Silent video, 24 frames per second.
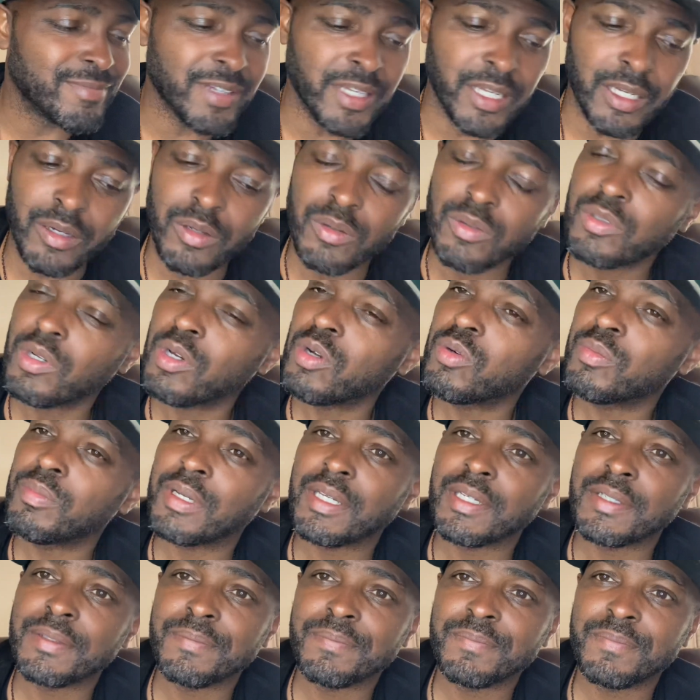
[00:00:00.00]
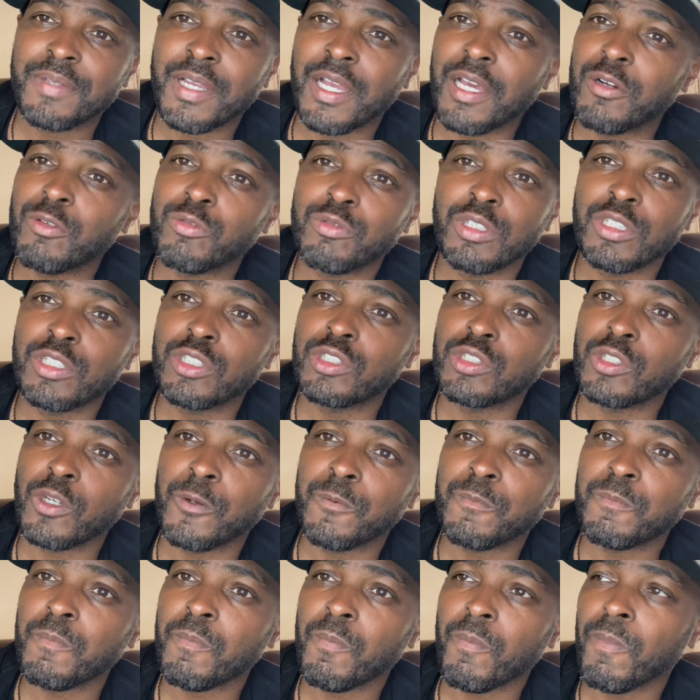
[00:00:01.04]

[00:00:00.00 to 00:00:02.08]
don't know, man. I don't think so.